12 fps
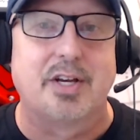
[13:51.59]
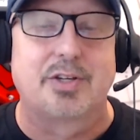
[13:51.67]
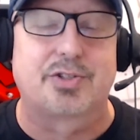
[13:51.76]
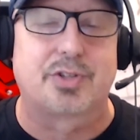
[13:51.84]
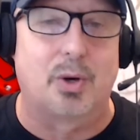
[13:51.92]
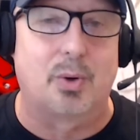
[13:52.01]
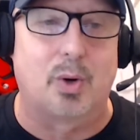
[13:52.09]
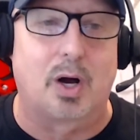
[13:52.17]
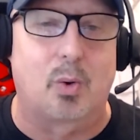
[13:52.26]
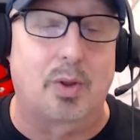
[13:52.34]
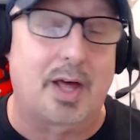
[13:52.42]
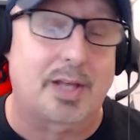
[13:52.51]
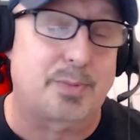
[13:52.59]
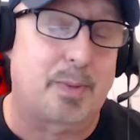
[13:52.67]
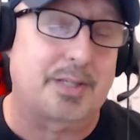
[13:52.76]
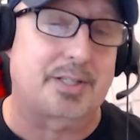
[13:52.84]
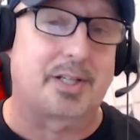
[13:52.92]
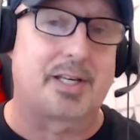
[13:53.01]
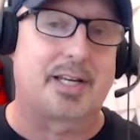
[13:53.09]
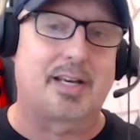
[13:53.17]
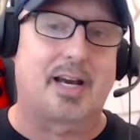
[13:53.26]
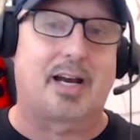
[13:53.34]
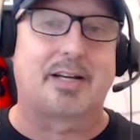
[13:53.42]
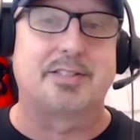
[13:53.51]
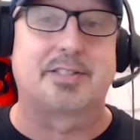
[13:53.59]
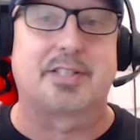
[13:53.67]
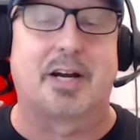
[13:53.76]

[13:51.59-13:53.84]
So, well, that's basically it, guys.